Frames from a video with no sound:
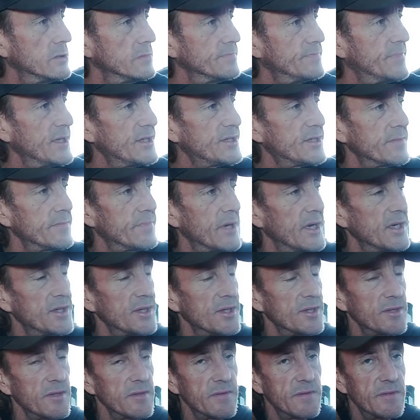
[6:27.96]
Bits and
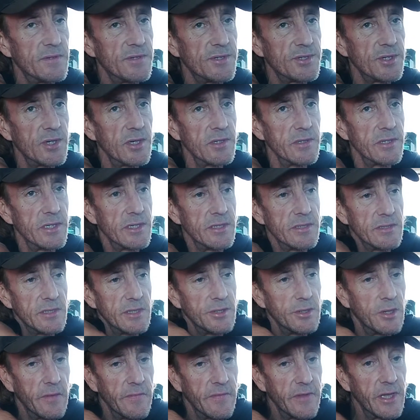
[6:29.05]
pieces certainly are
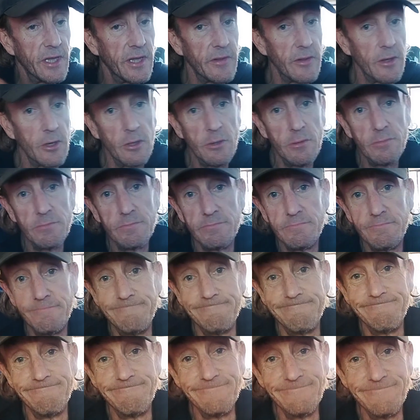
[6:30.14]
not there, though.
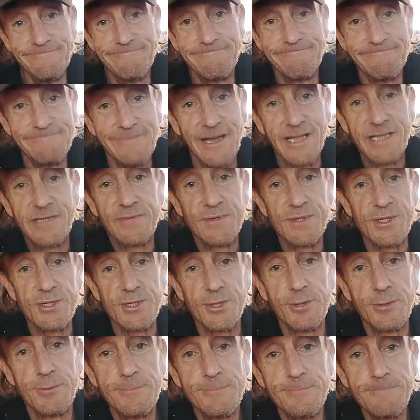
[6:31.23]
That's for sure.